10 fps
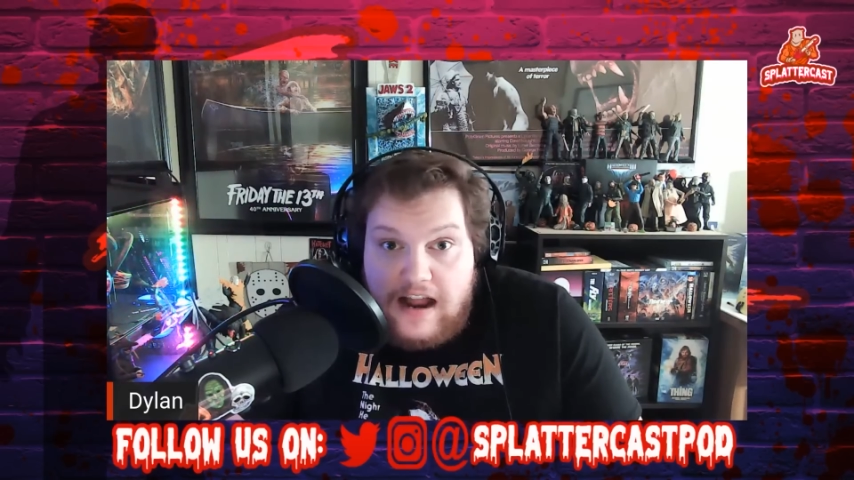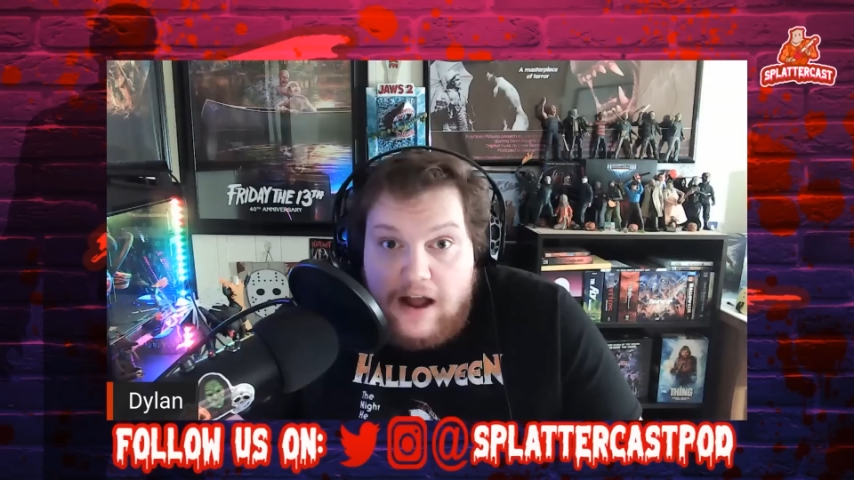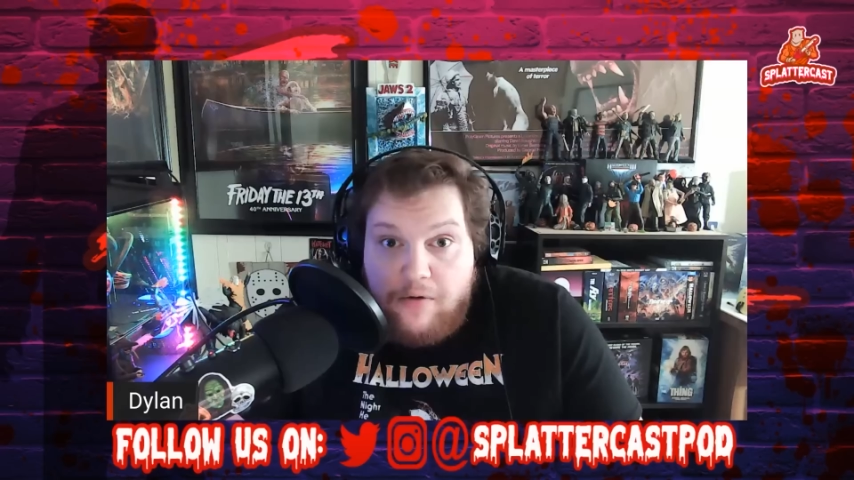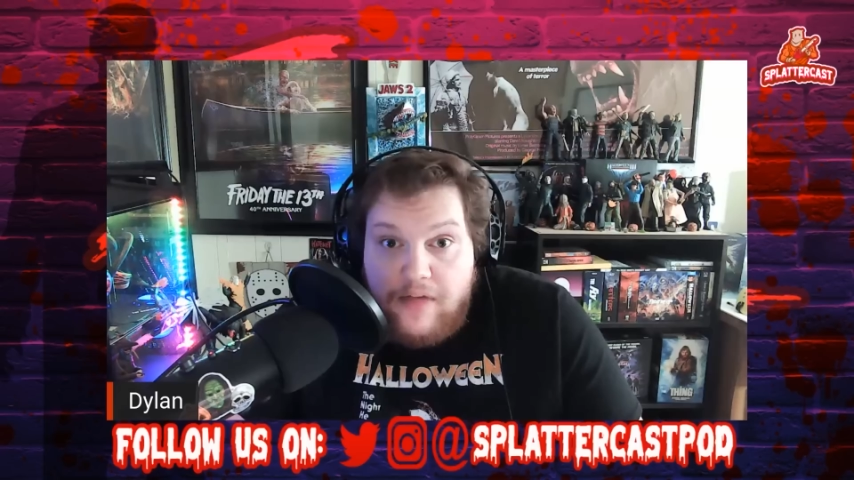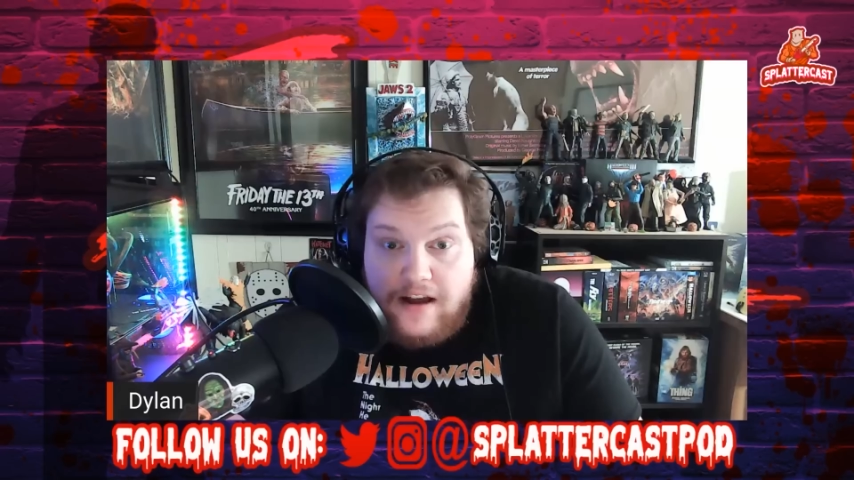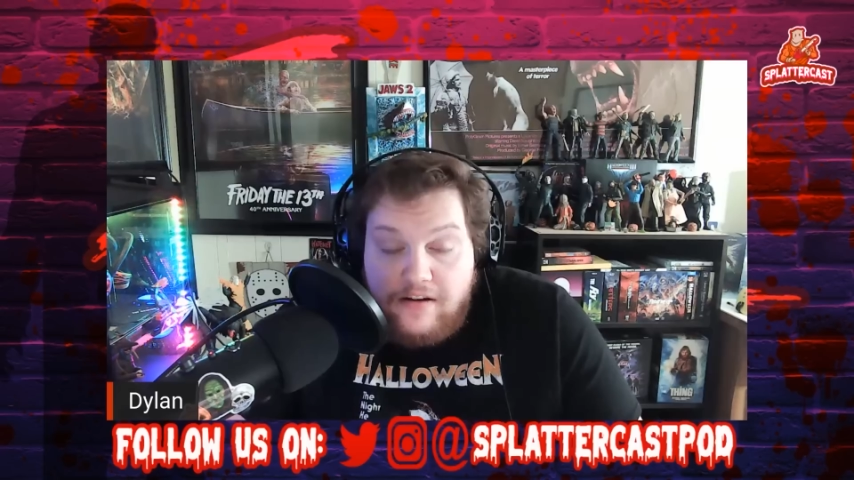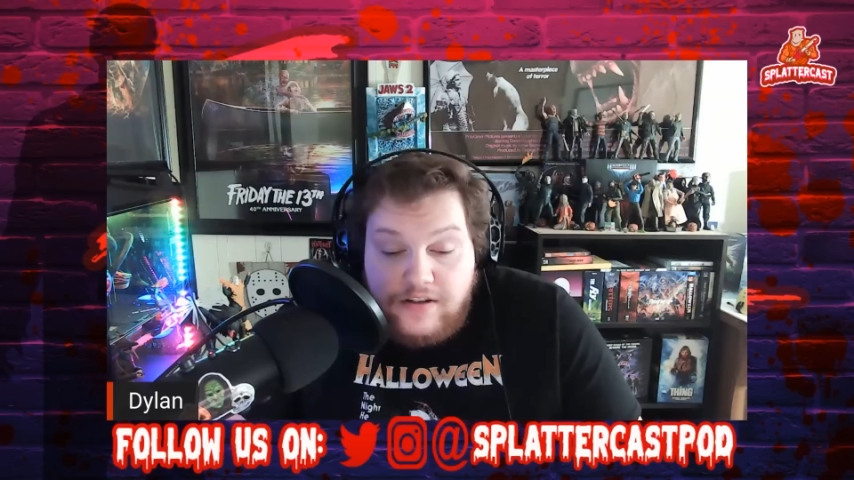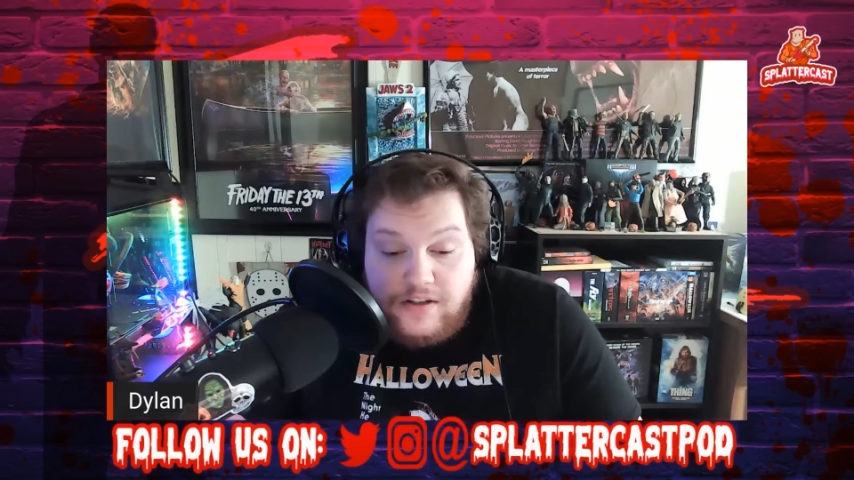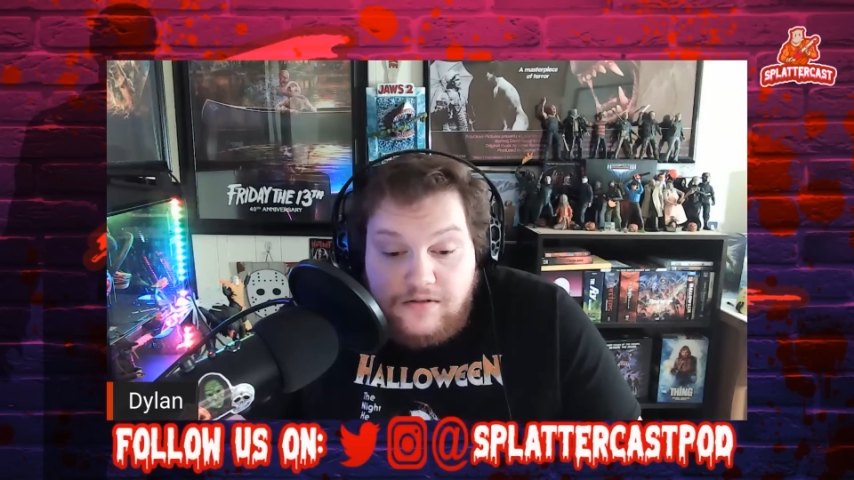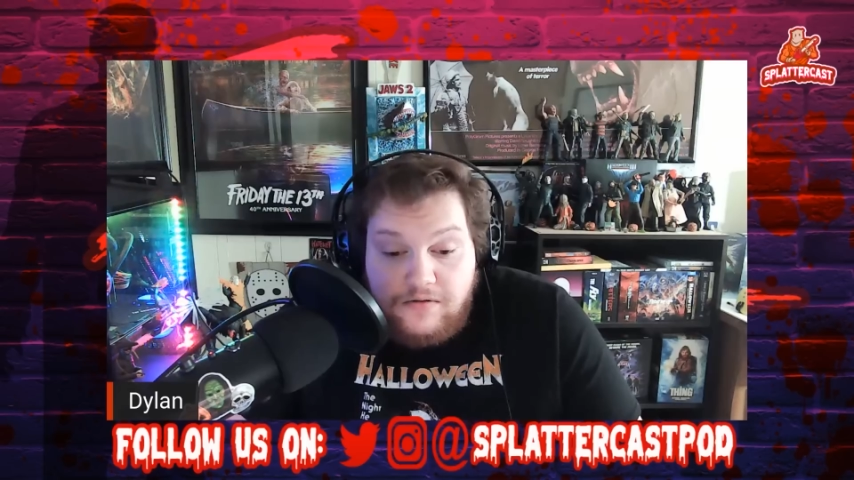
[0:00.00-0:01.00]
how that
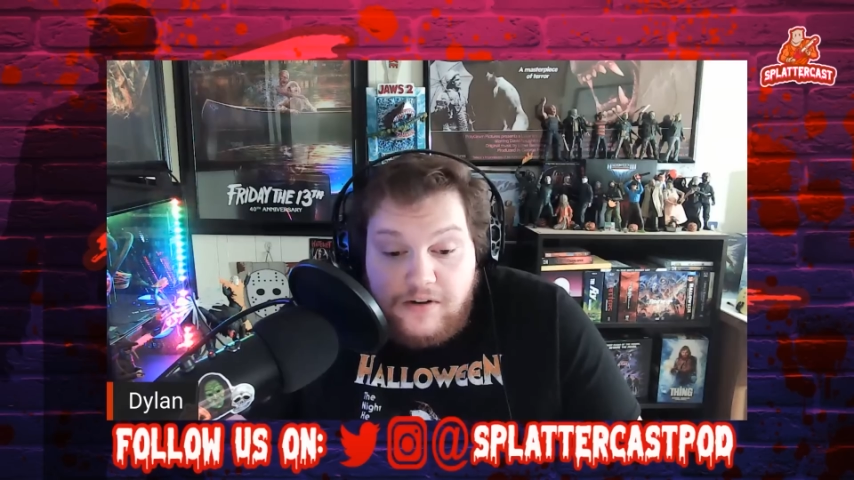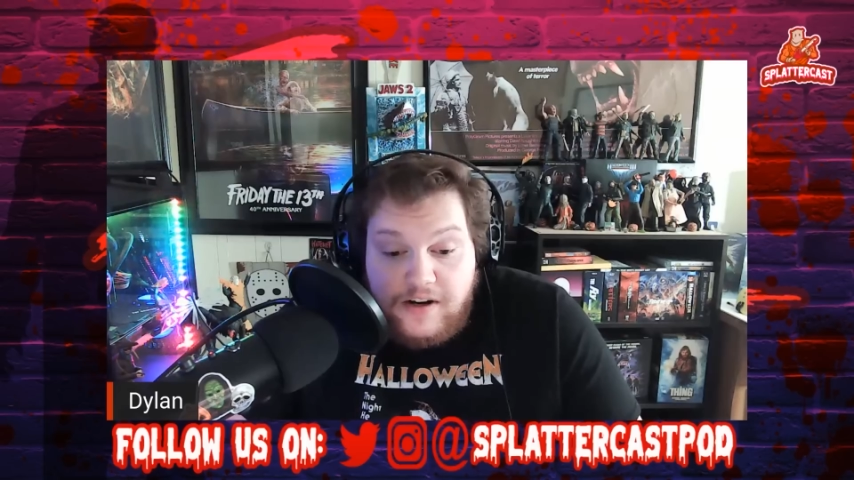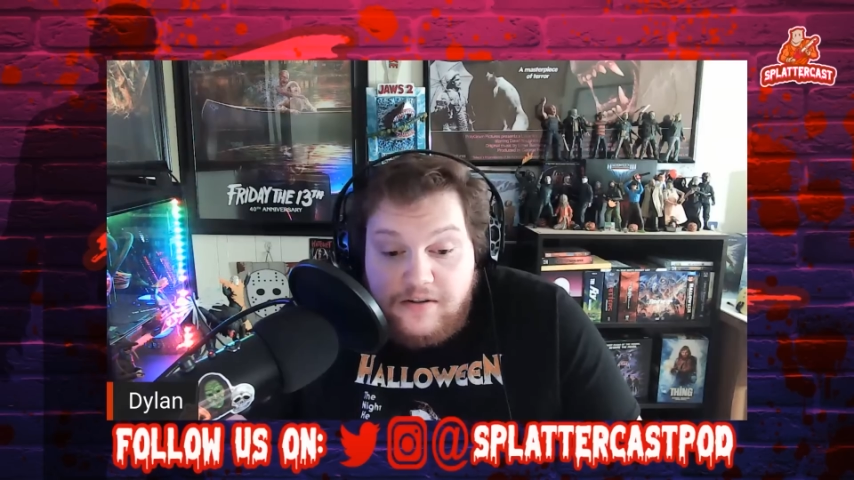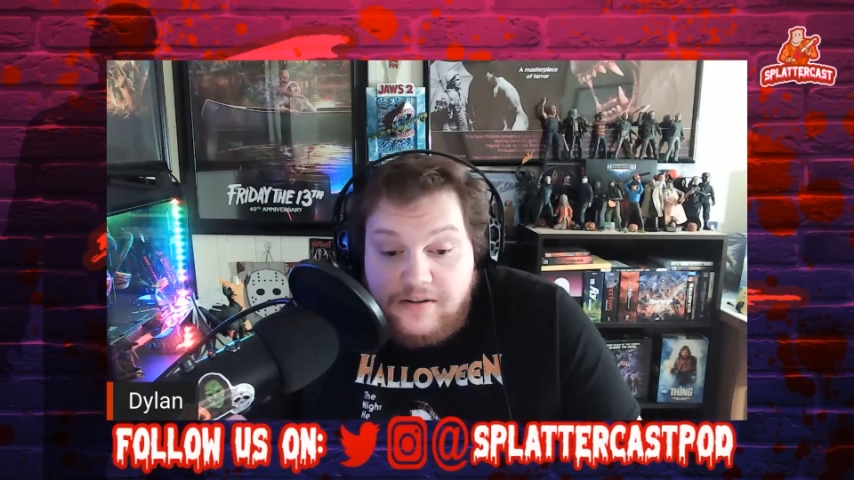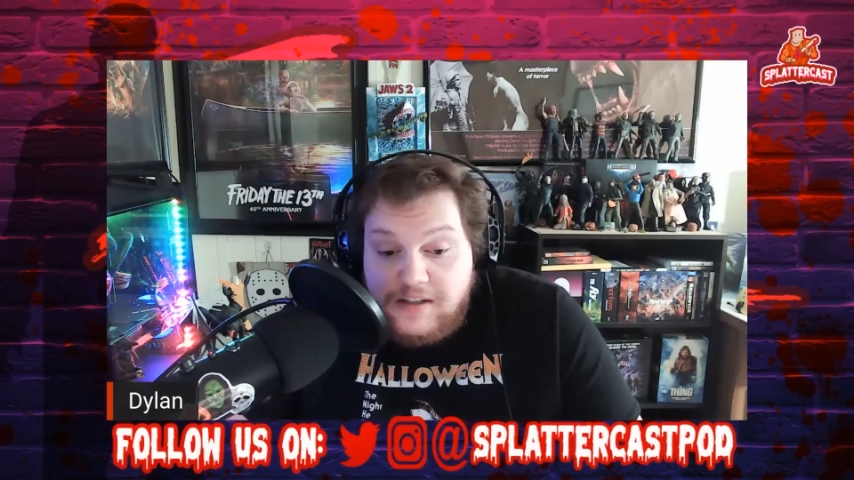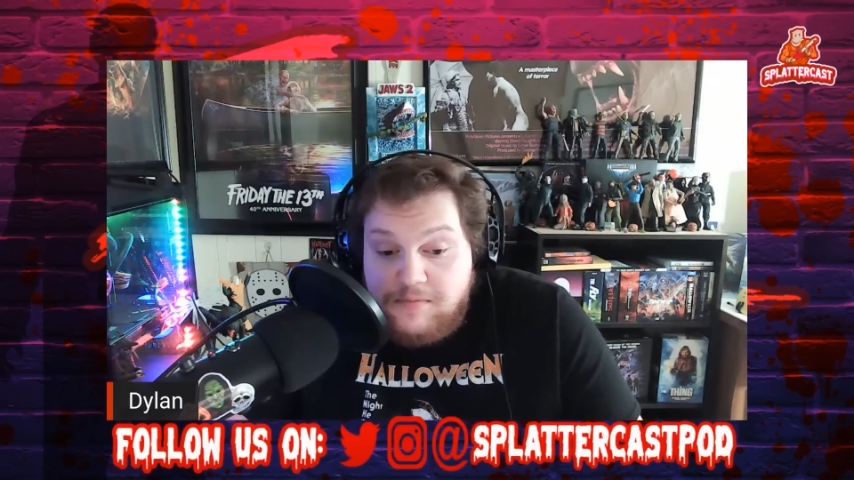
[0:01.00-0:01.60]
could story could